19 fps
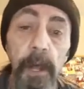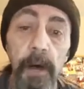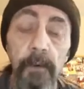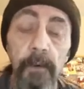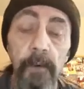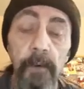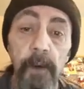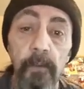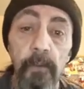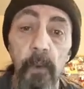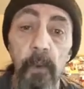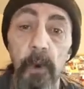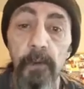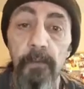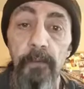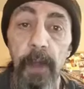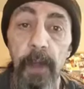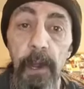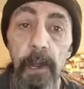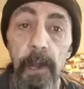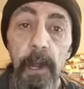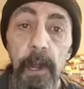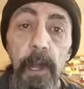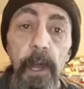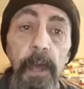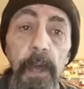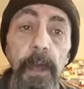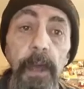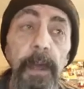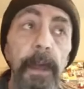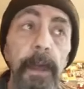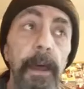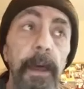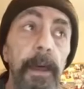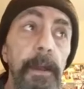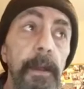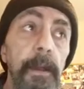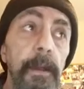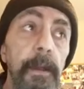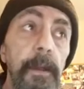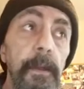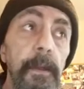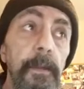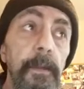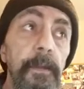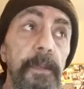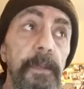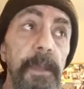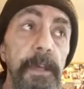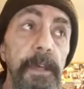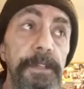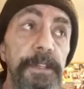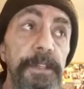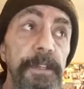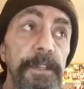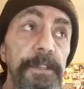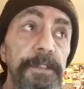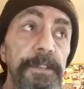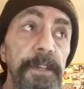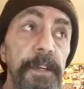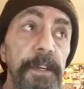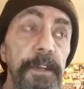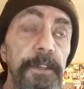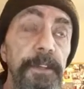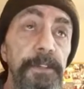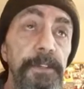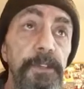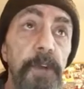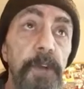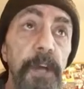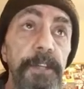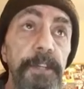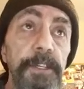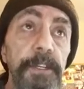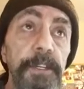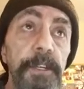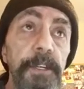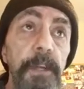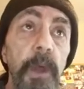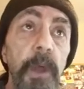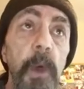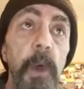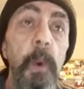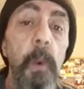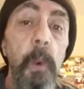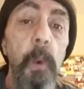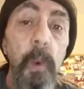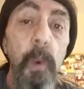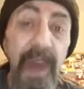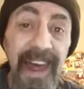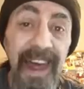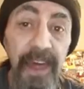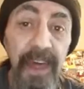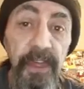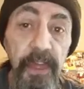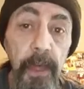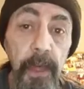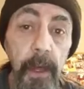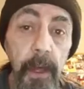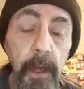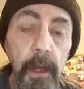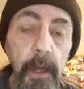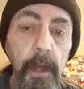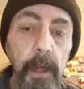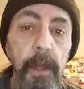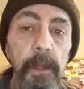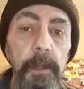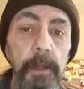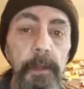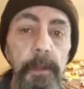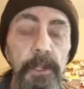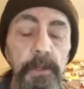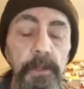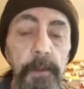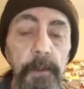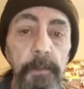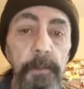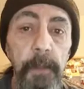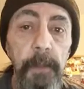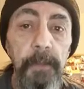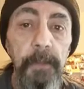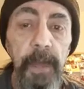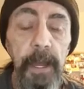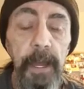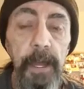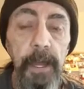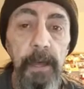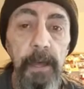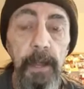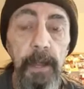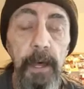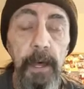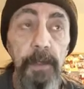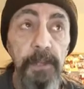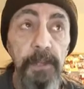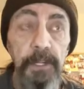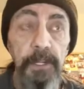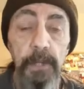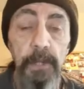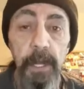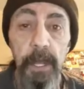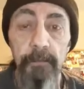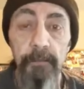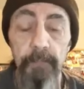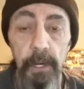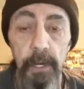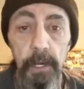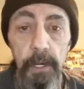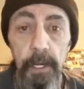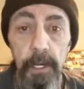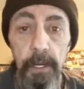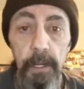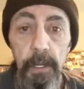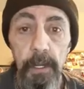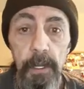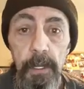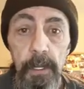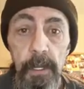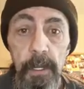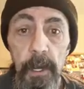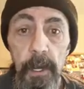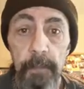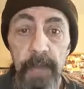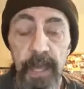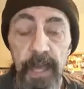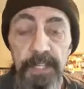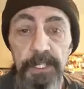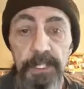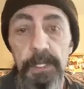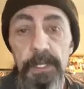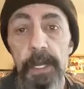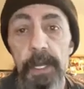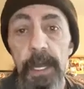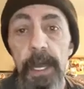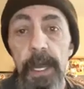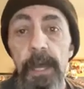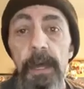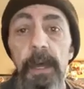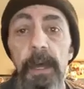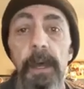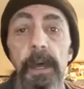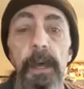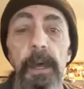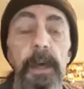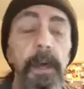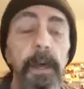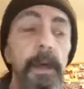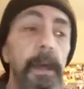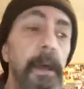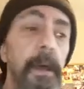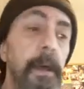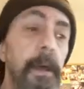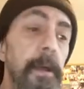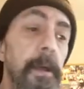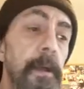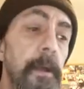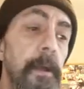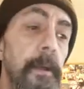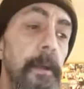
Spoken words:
warfare. And this is in construction with the Treaty of Berne, a peace treaty. And